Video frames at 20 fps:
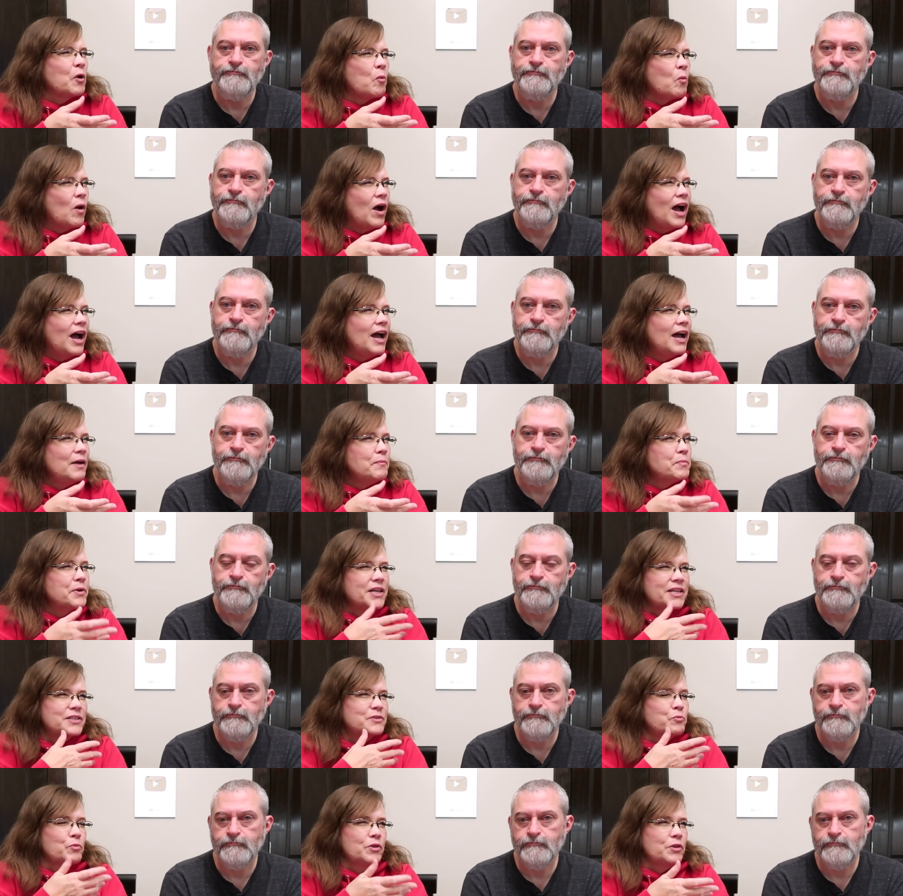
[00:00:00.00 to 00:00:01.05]
Speaker 1: know why,
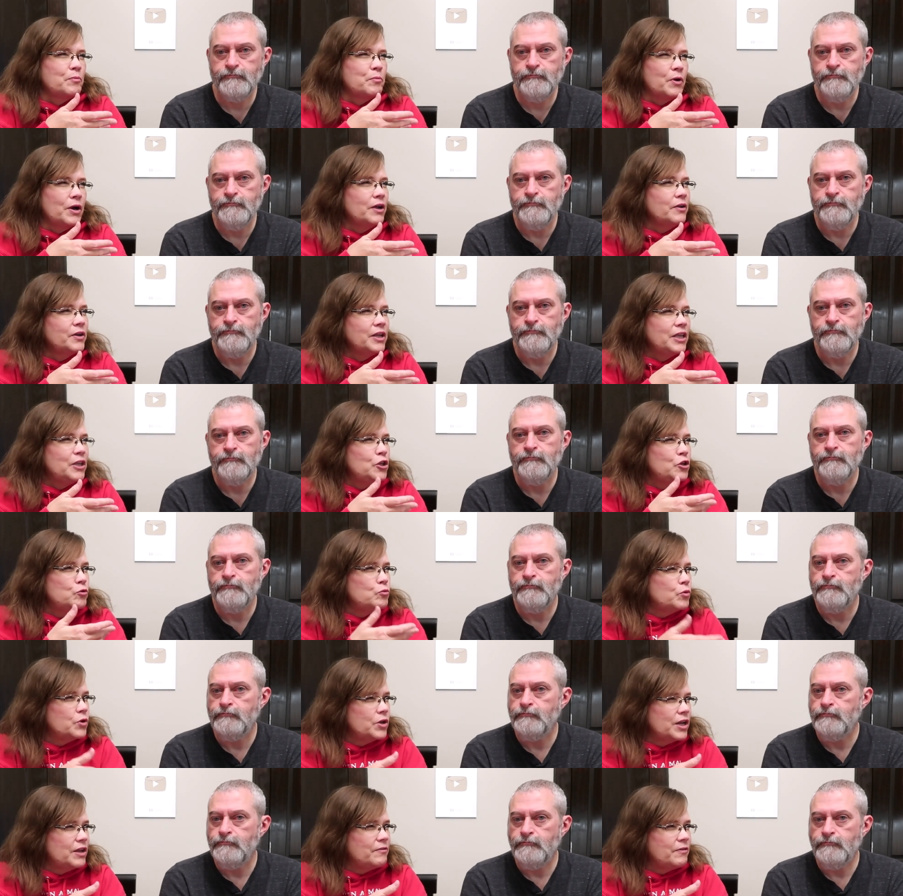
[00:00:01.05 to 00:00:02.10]
because with a brownie you
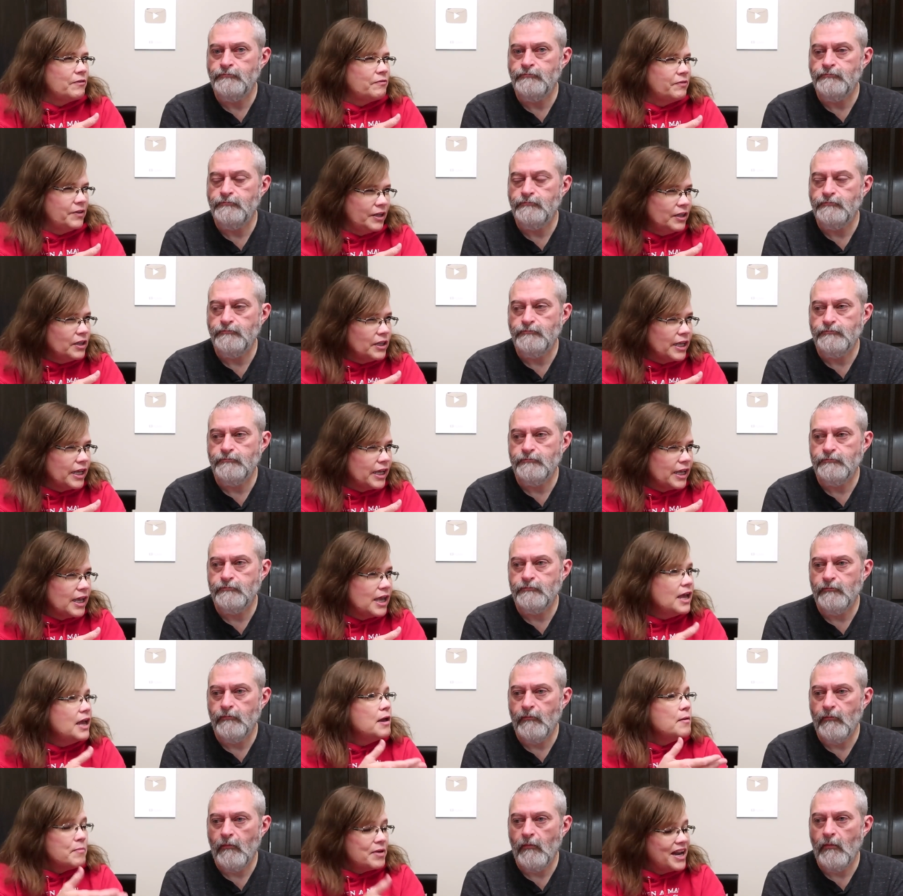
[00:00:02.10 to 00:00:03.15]
wouldn't have a filling,
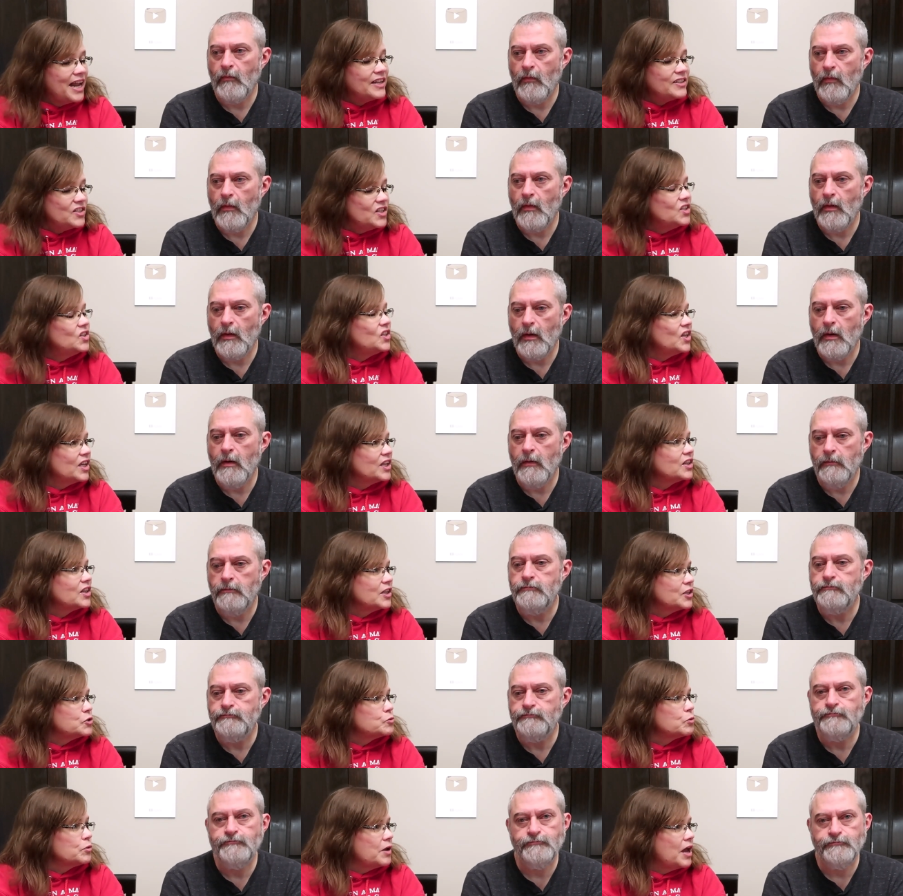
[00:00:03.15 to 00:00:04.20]
but I did think
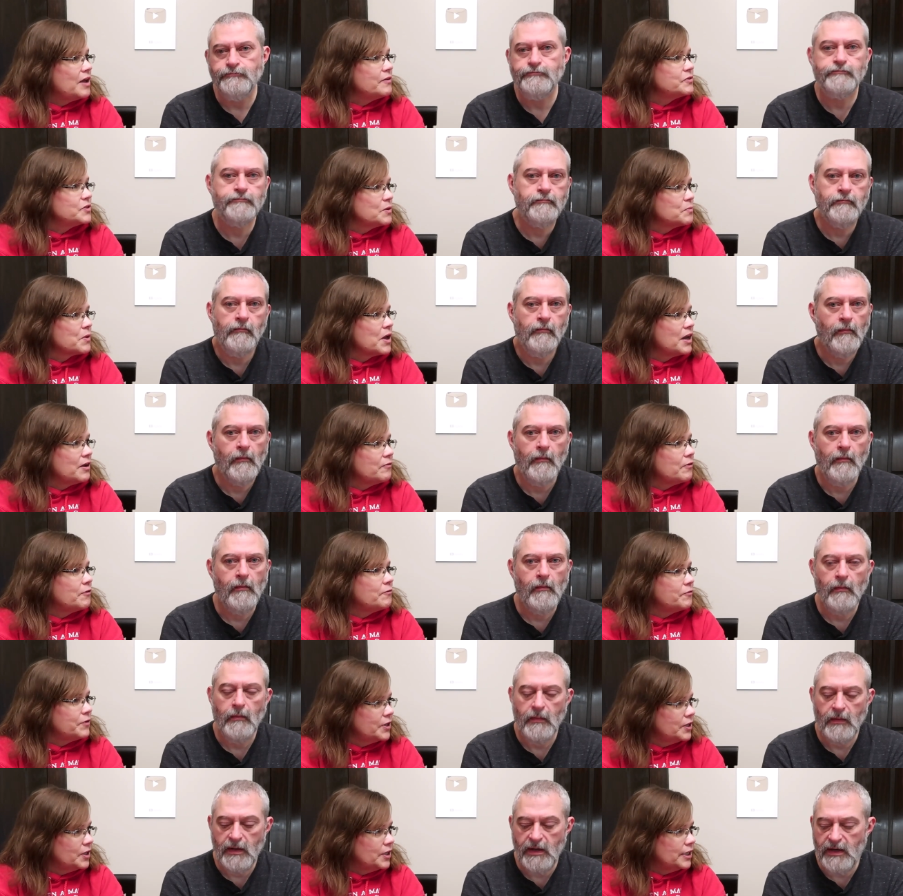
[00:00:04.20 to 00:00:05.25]
this would have some kind of a
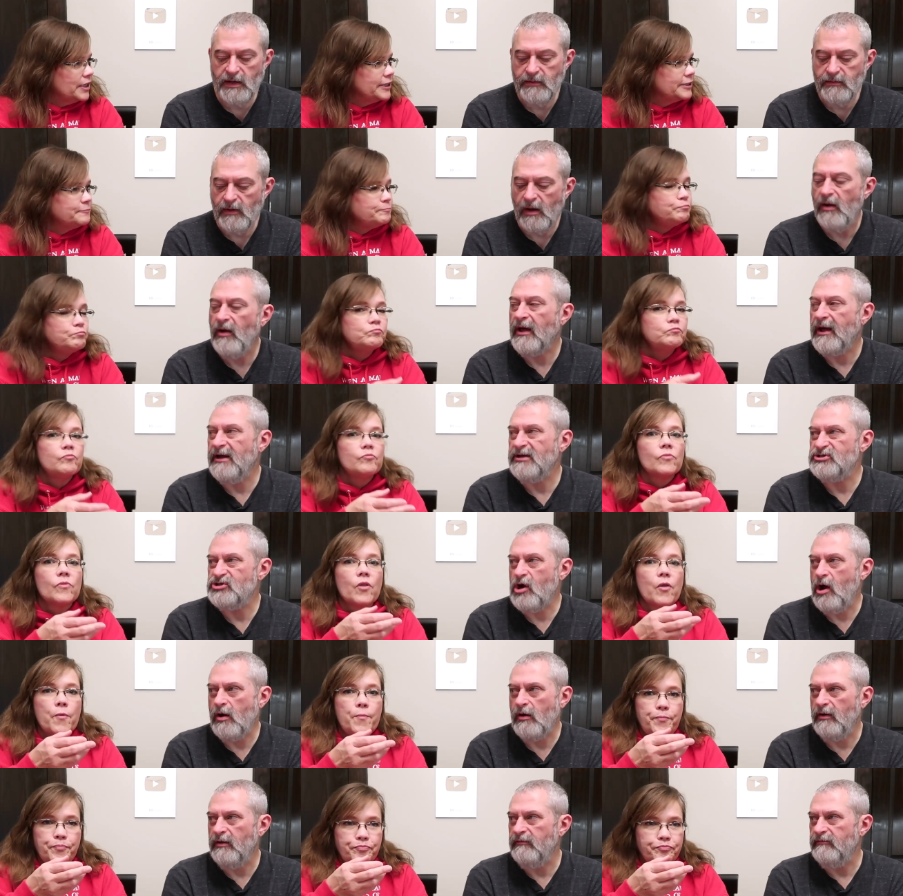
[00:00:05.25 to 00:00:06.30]
filling. Yeah. Oh, like a
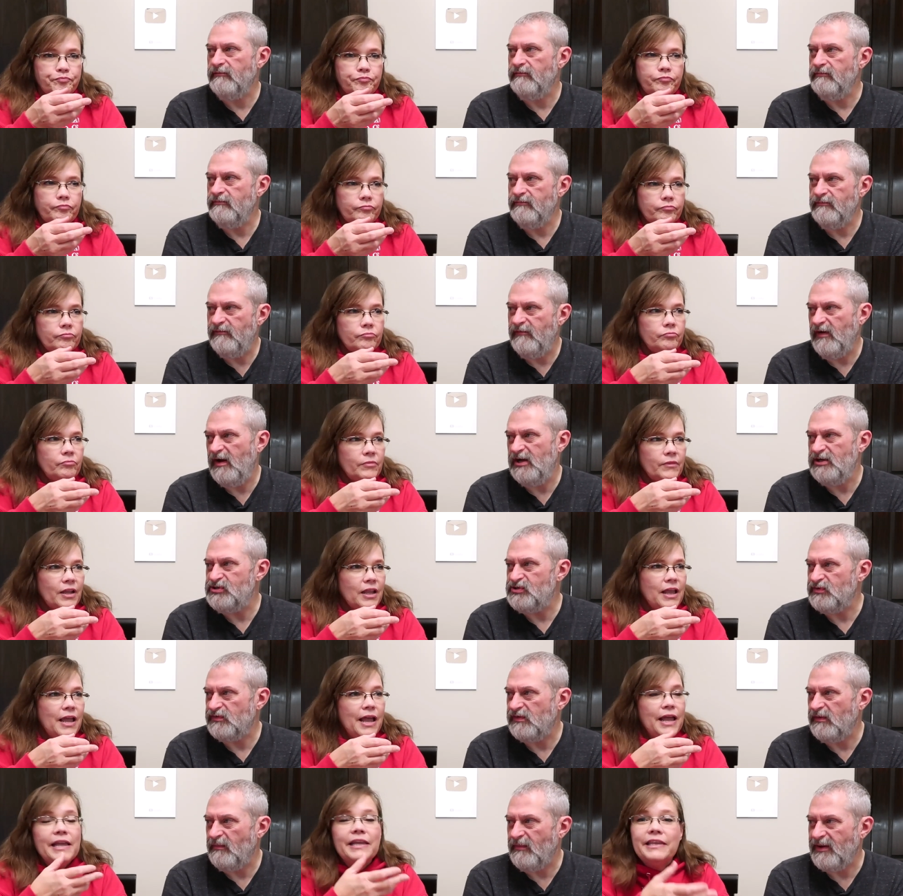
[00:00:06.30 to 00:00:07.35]
Speaker 2: chocolate fudge
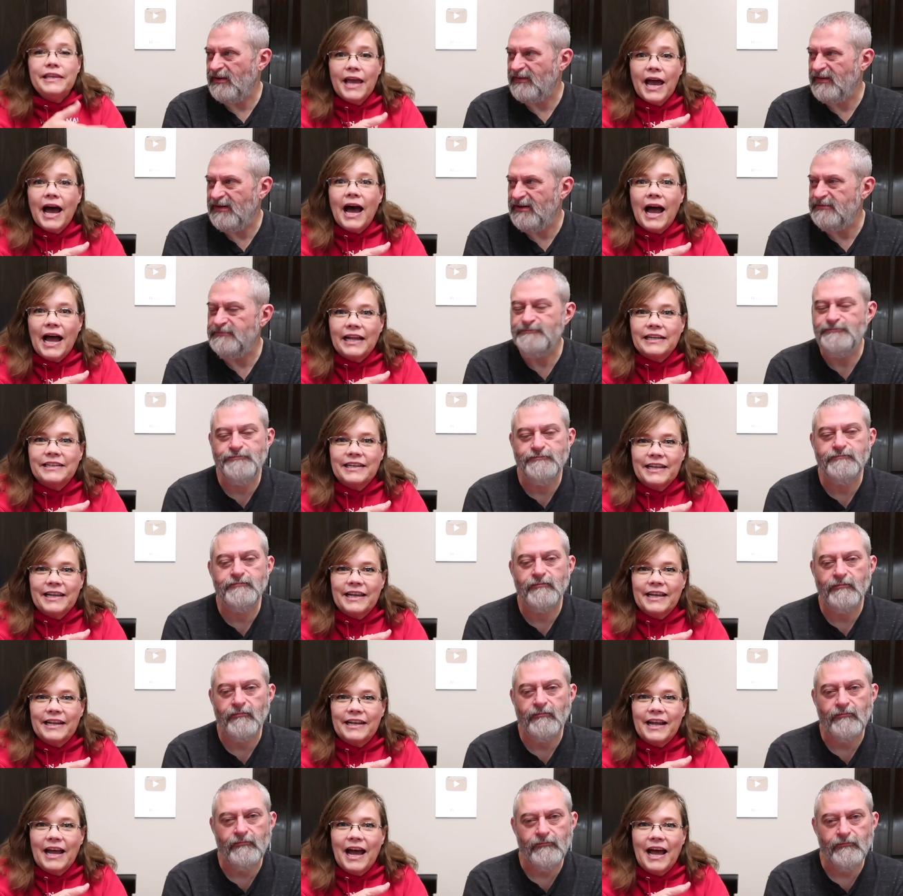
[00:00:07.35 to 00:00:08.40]
or something like yeah,
Speaker 1: that. Yeah, I
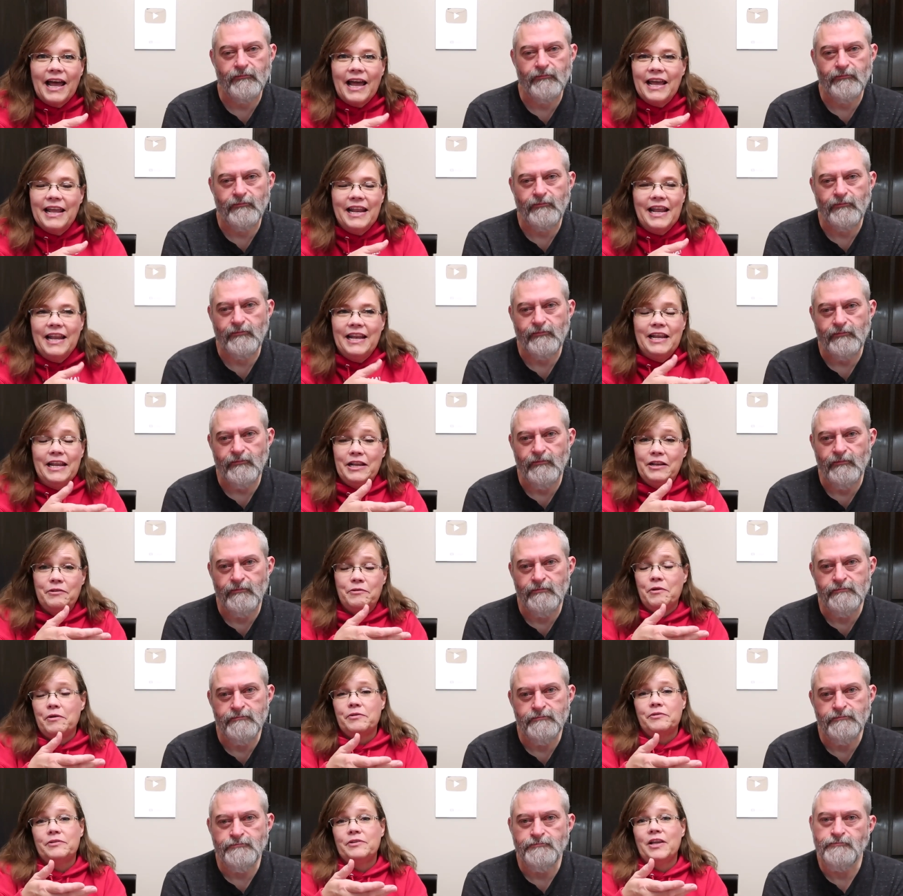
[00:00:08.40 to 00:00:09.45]
did. I, and
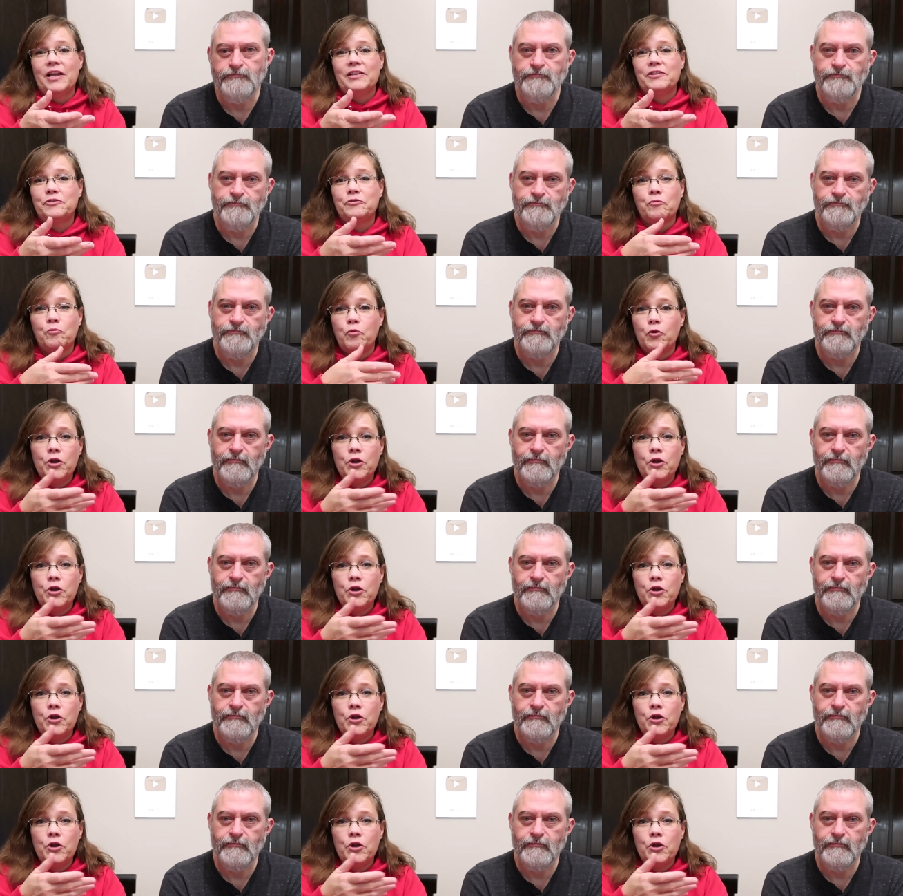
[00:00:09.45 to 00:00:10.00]
it that